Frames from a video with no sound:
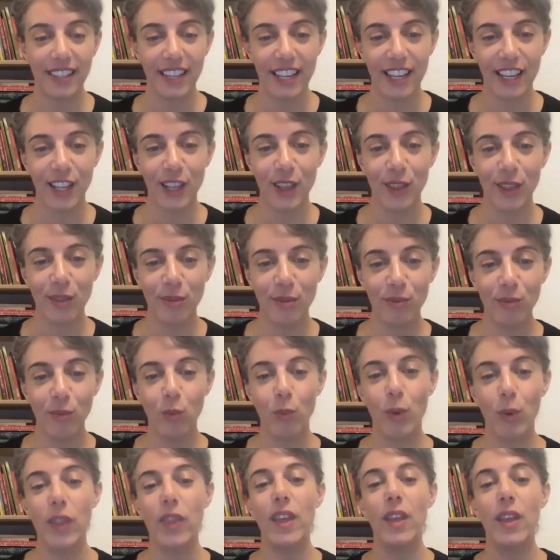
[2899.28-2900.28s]
in
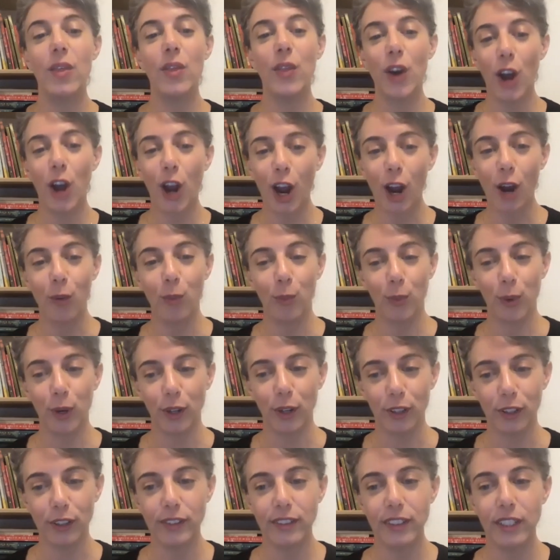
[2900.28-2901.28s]
within the art
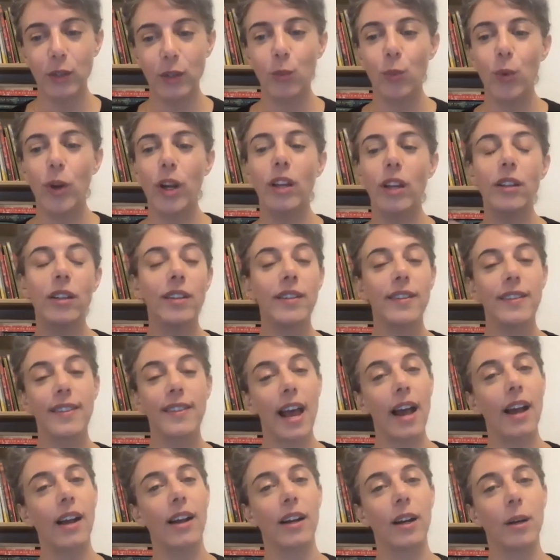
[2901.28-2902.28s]
world, and where does
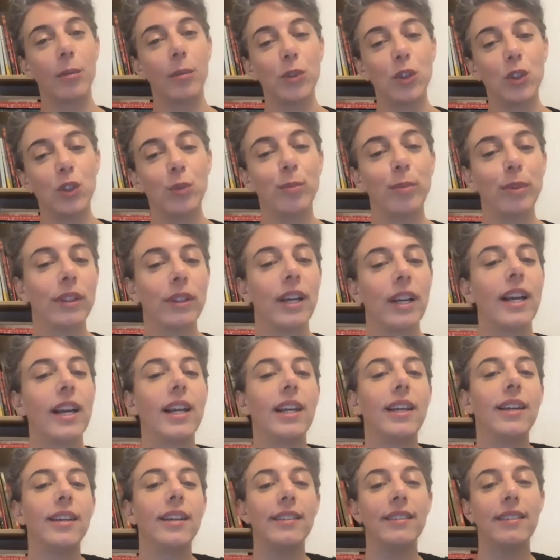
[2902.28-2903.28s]
that come to
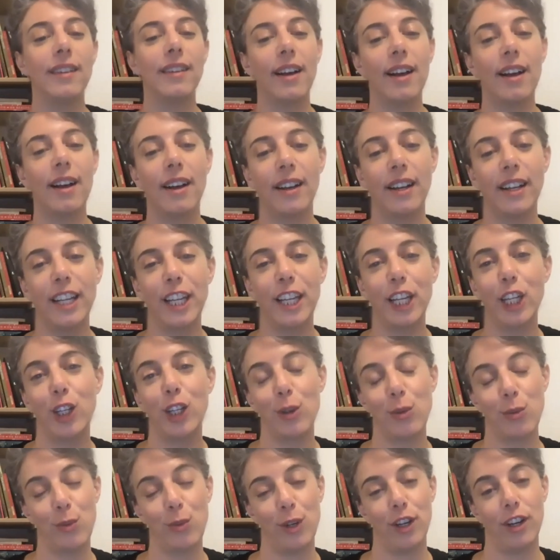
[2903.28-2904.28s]
play uh, in
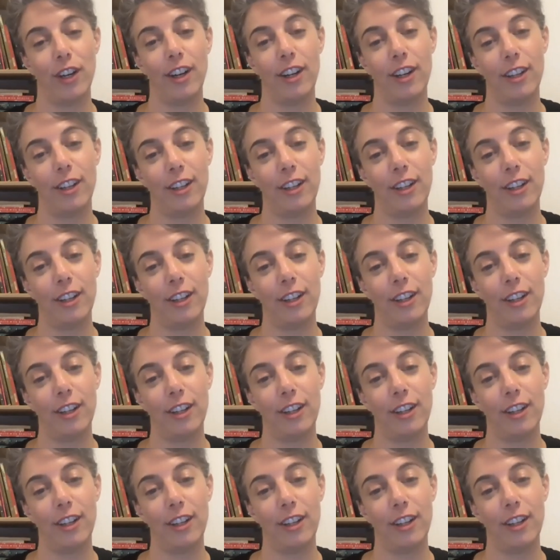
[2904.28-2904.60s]
your work?